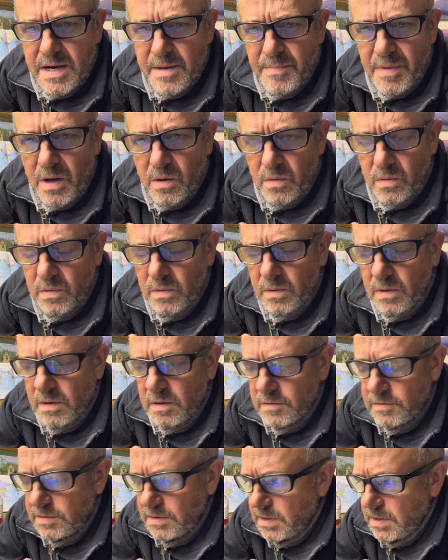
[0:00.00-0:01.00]
bottle,
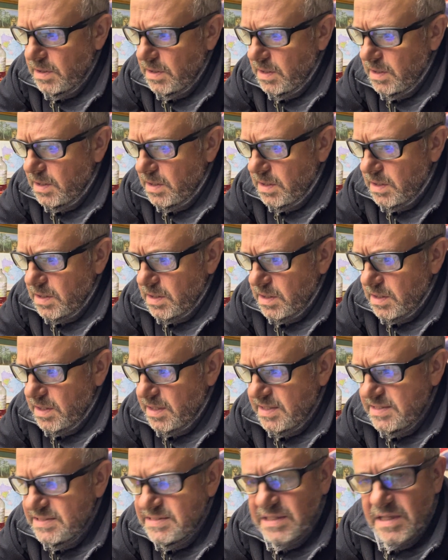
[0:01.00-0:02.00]
and
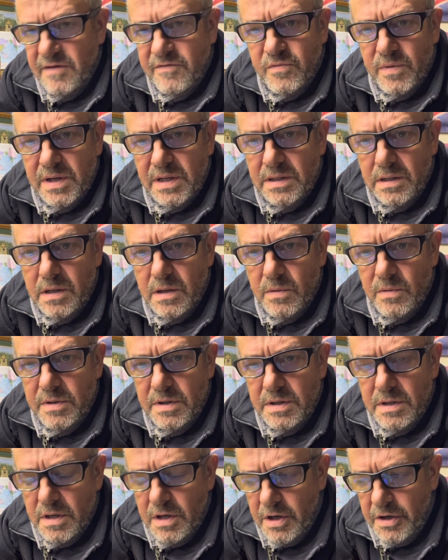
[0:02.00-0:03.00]
his left wheel
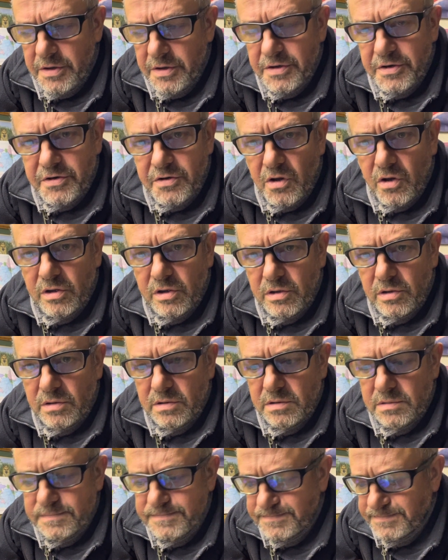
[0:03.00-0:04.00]
loader dottle,
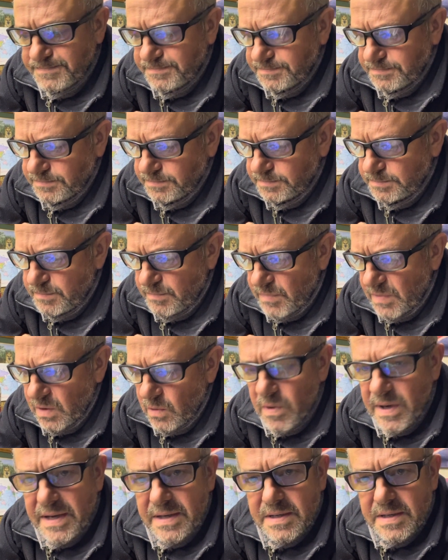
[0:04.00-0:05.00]

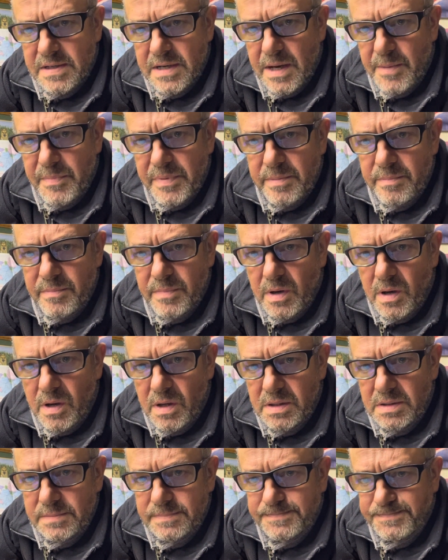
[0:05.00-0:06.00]
wet crap in
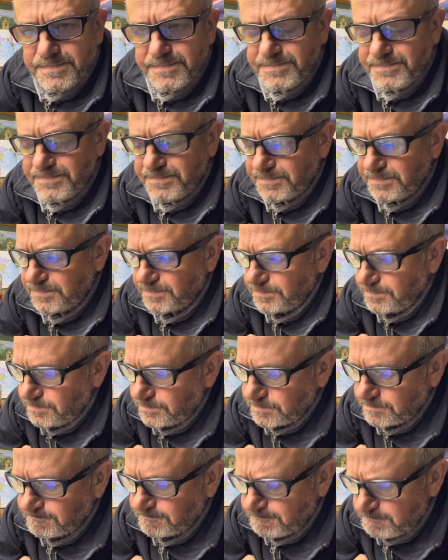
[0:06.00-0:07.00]
bottom.
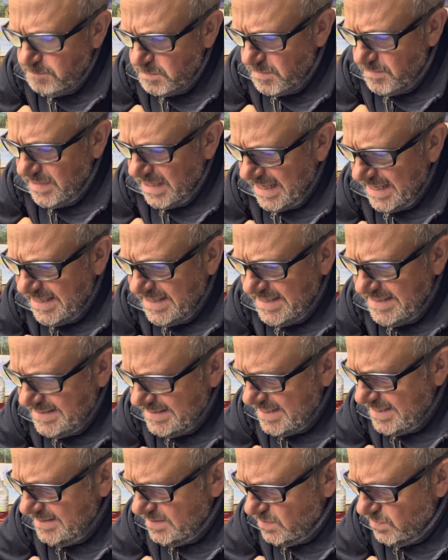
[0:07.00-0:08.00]
And he
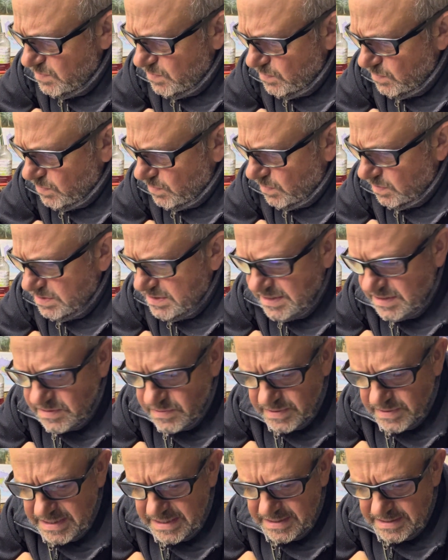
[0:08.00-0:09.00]
says, what's he
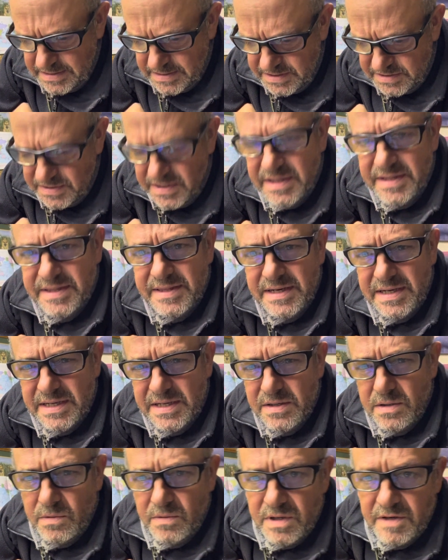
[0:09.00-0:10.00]
doing? Is there anything he can
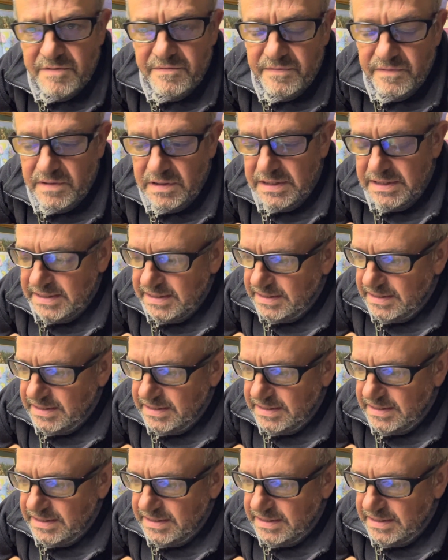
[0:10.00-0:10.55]
do differently?